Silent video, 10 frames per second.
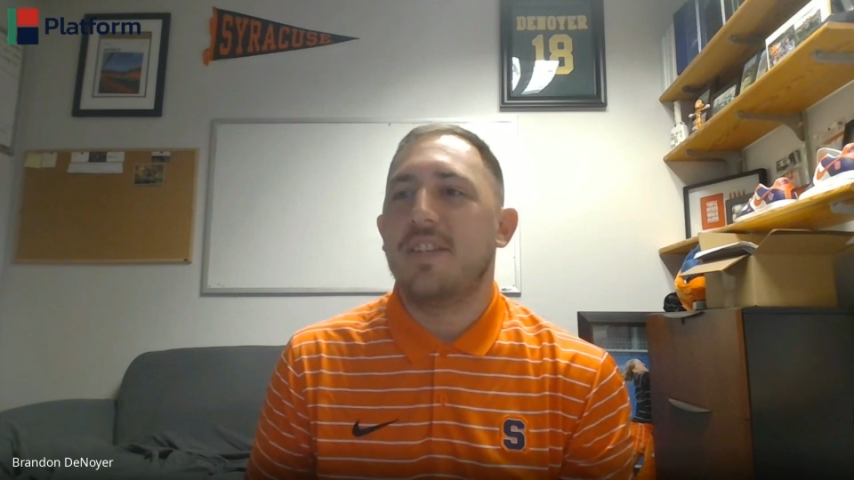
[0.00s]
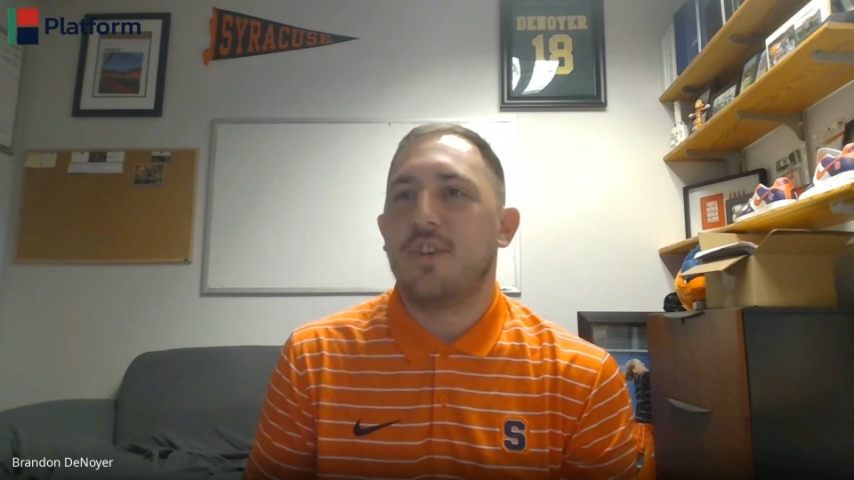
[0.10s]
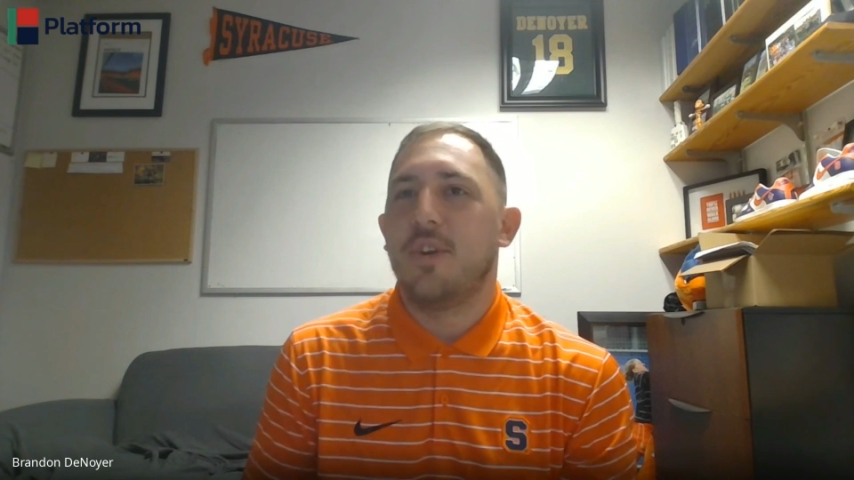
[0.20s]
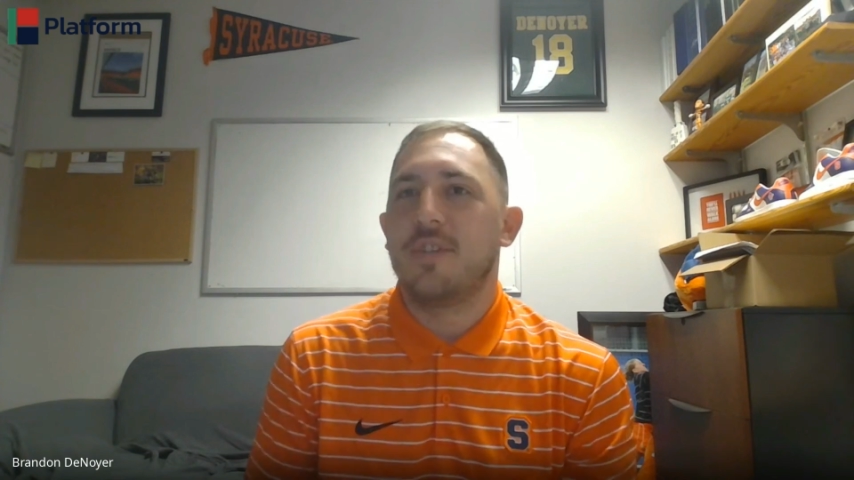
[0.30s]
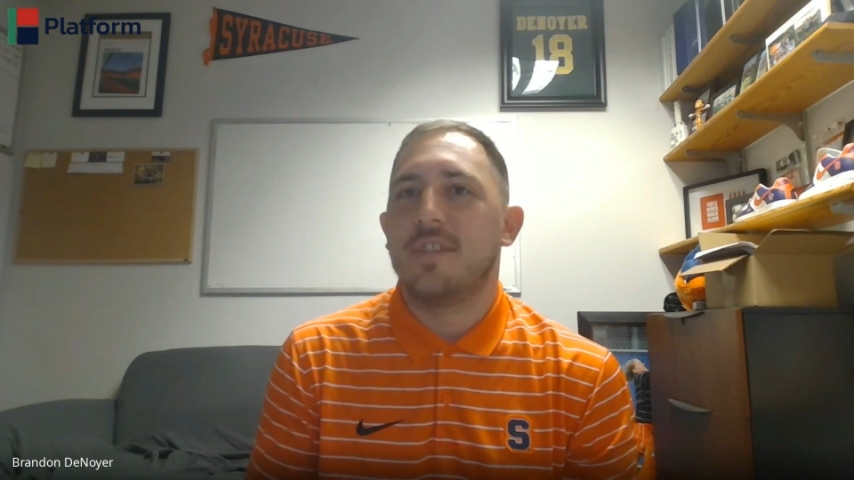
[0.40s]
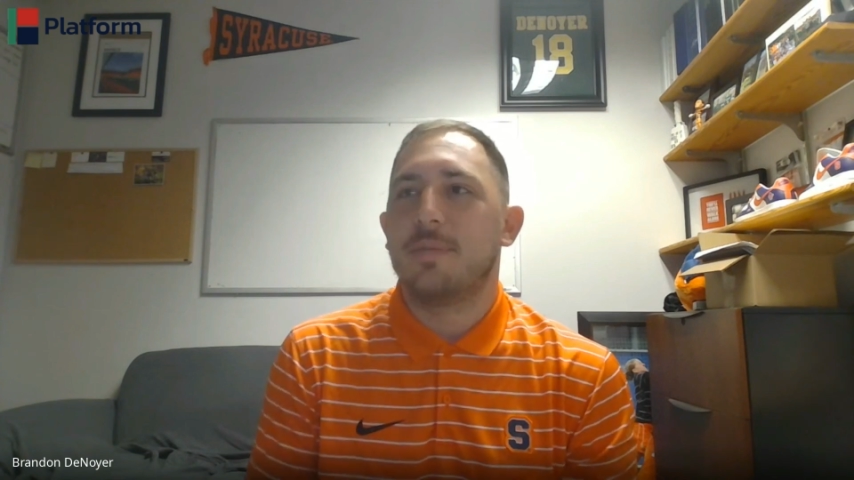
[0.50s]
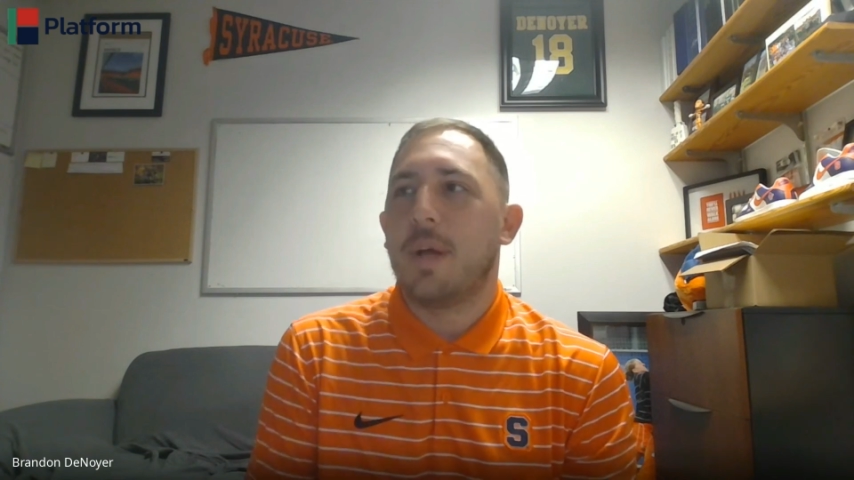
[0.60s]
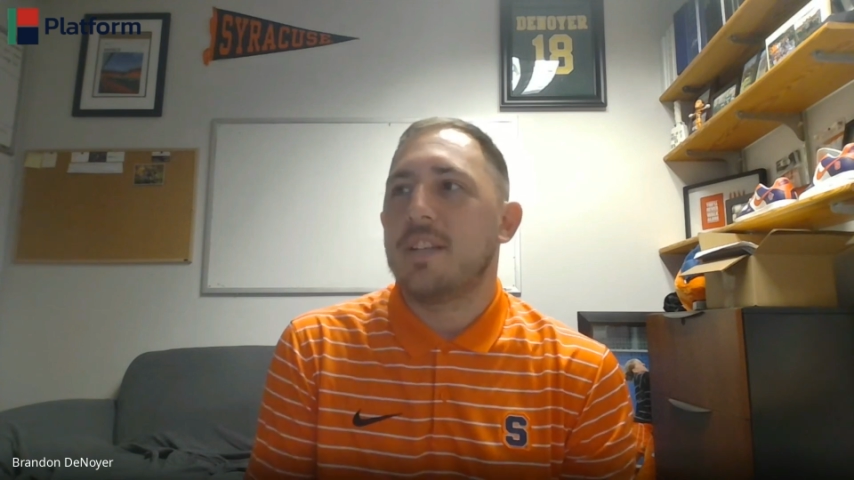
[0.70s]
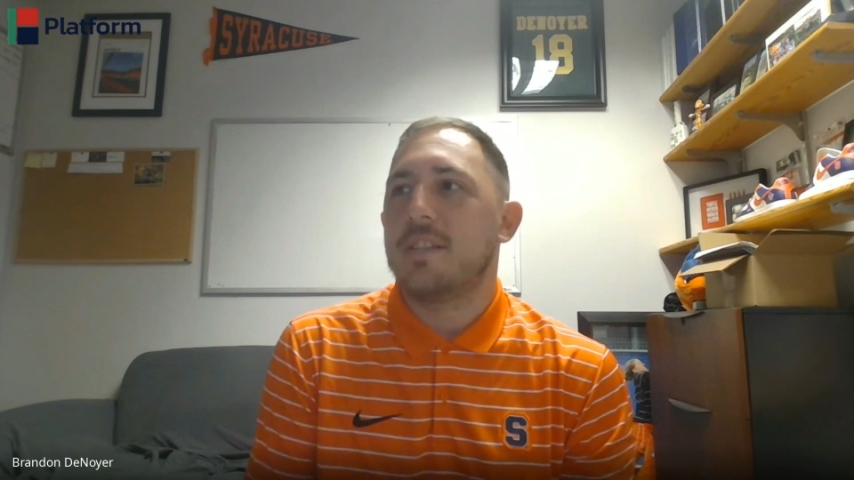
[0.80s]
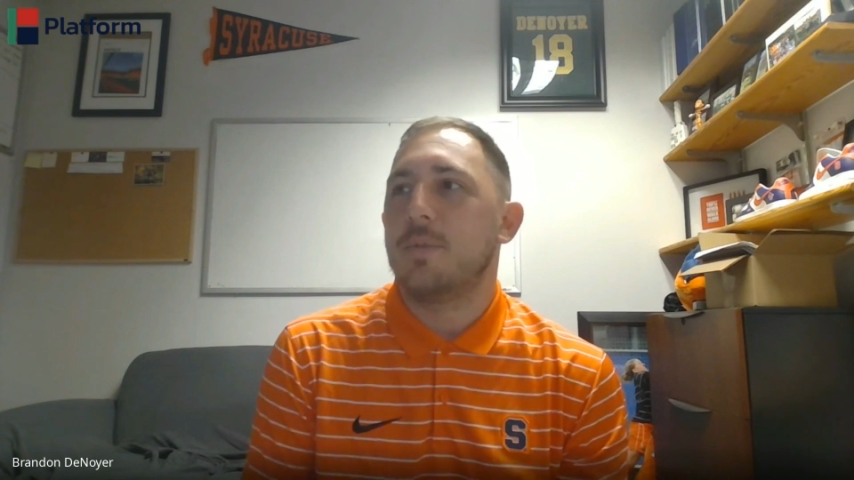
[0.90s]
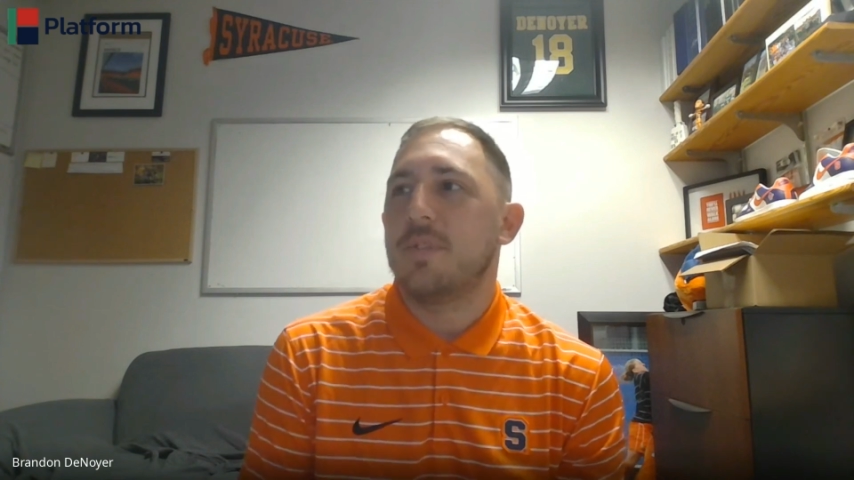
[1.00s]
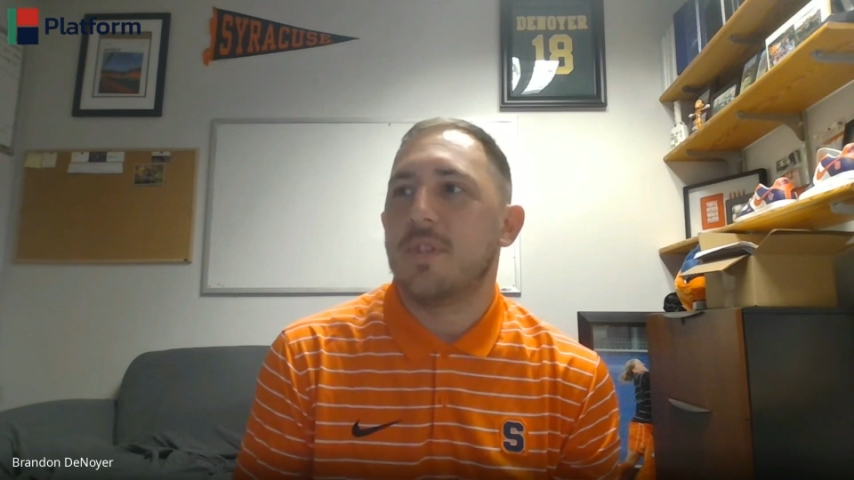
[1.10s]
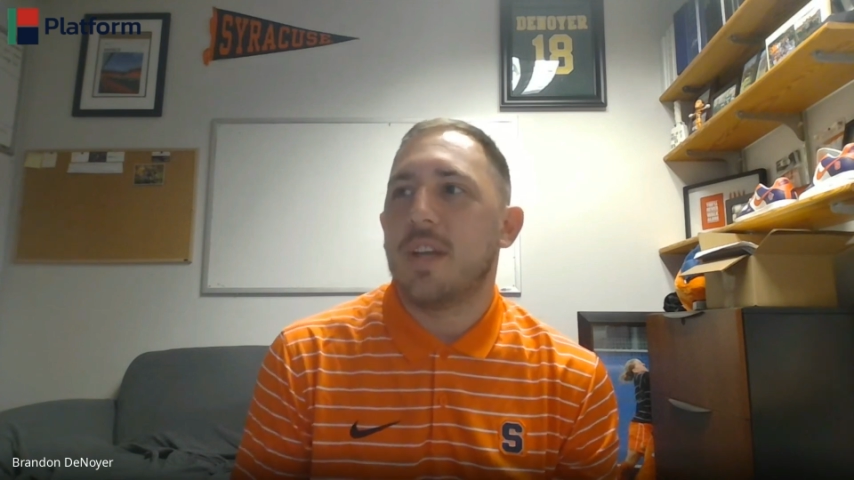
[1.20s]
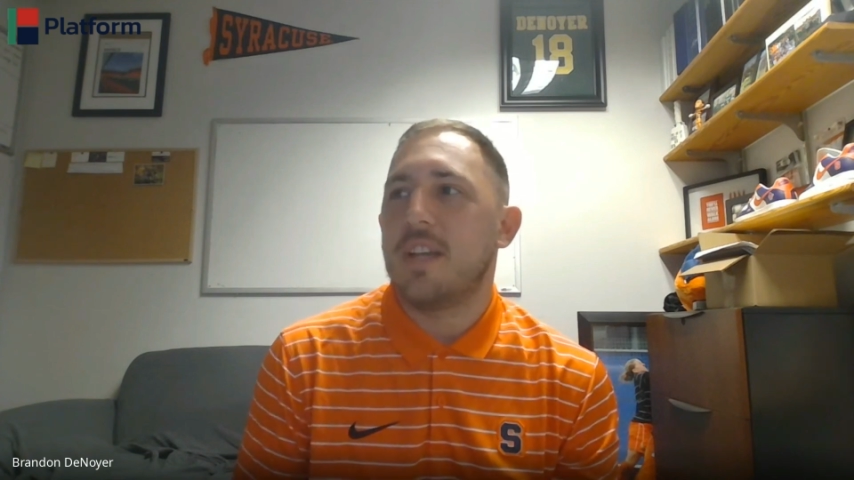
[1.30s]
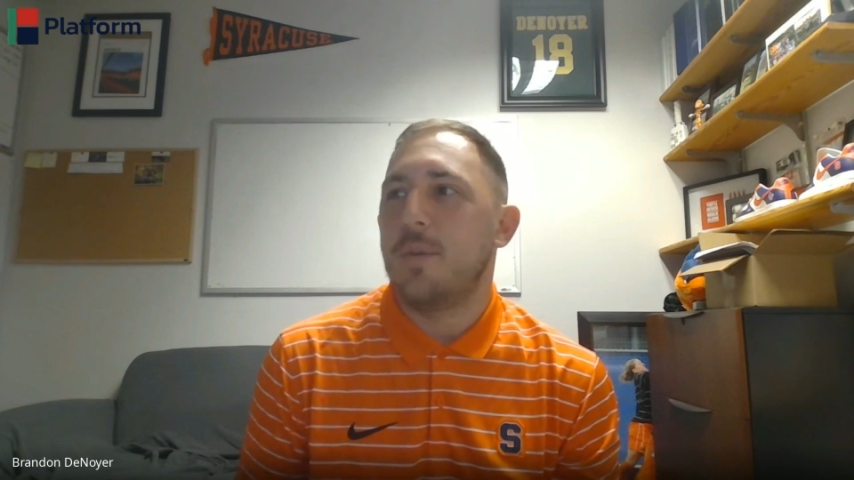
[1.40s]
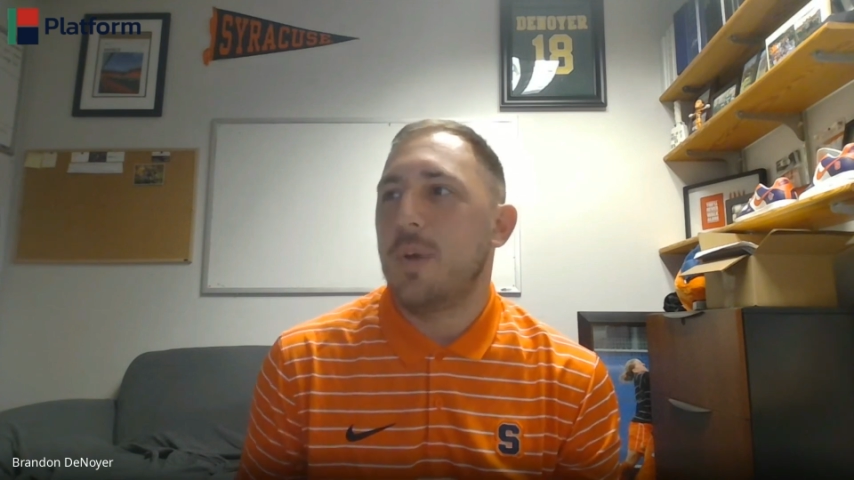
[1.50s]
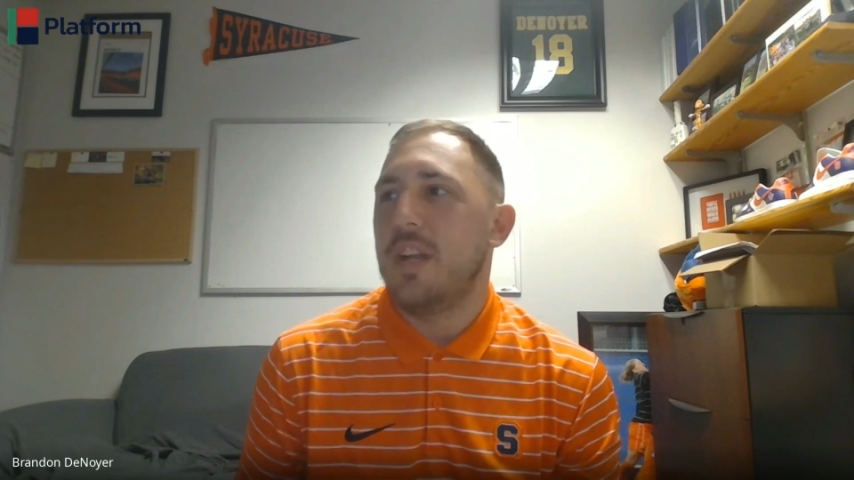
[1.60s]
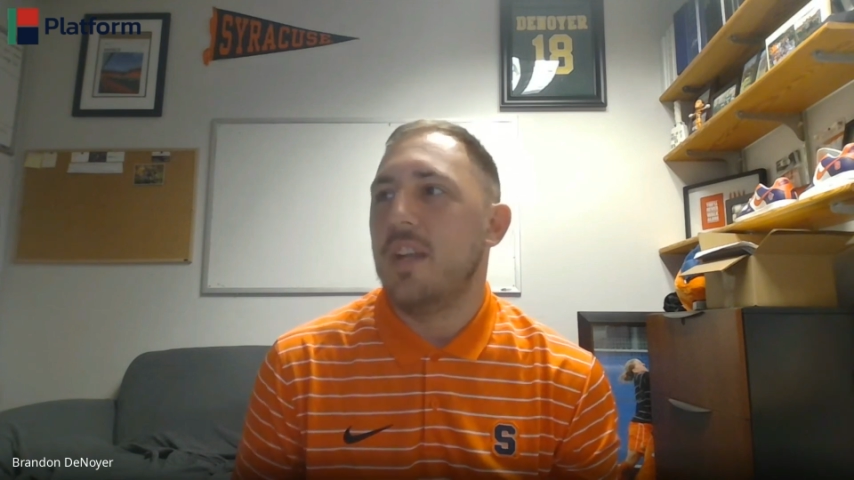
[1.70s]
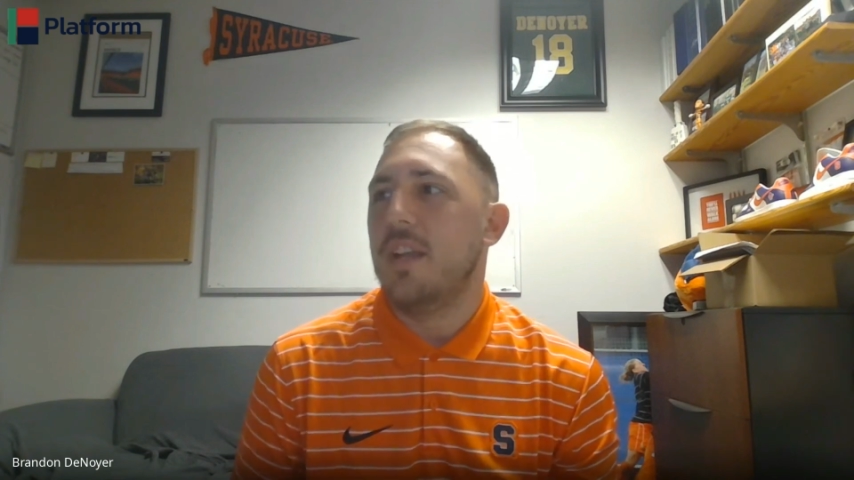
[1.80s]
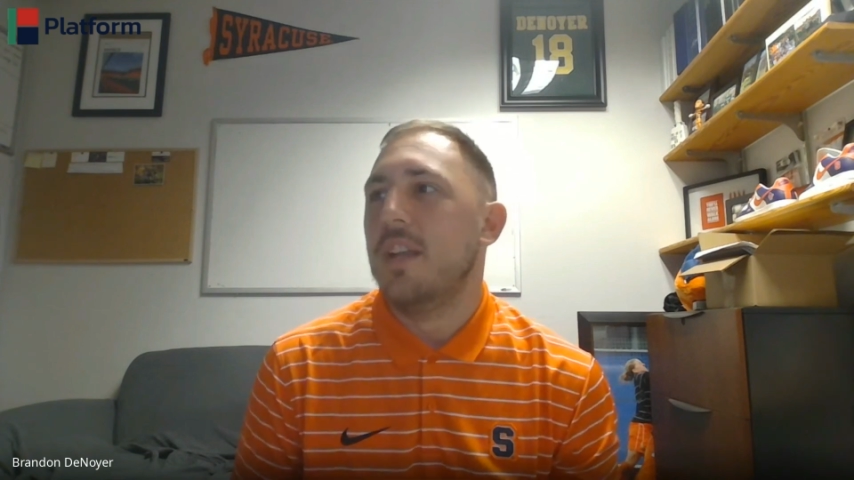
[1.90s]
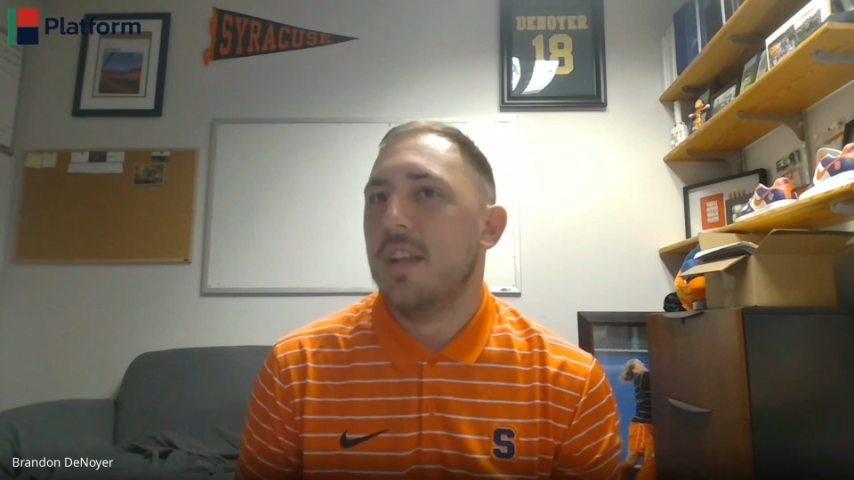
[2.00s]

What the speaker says: strokes as possible so I can win.